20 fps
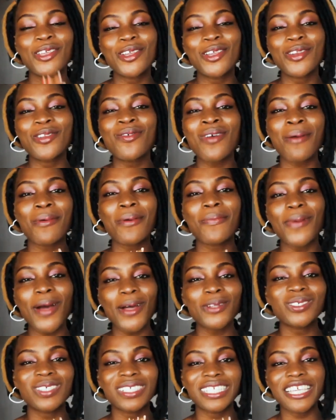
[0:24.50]
you know I'm
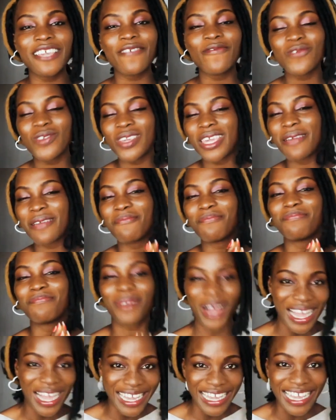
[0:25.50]
about to give you a
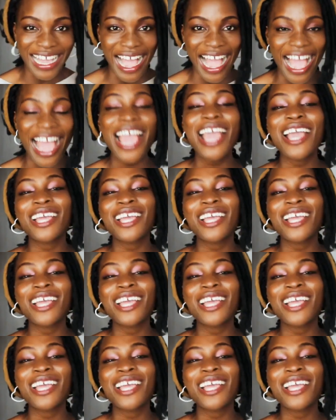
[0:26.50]
banger.